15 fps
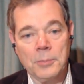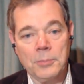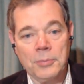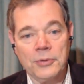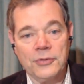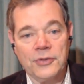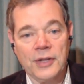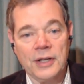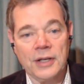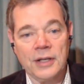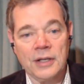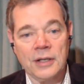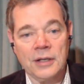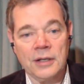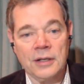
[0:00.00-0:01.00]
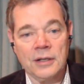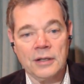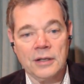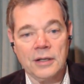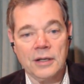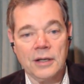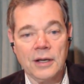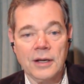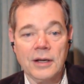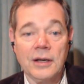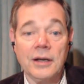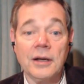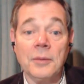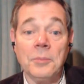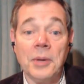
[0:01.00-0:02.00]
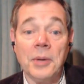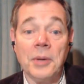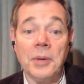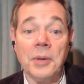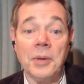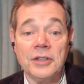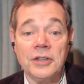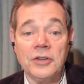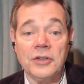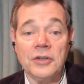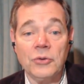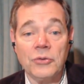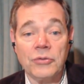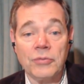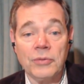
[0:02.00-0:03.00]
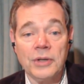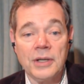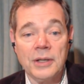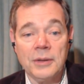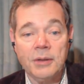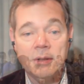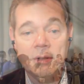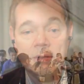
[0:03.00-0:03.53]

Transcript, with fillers: presenting basically a new 3D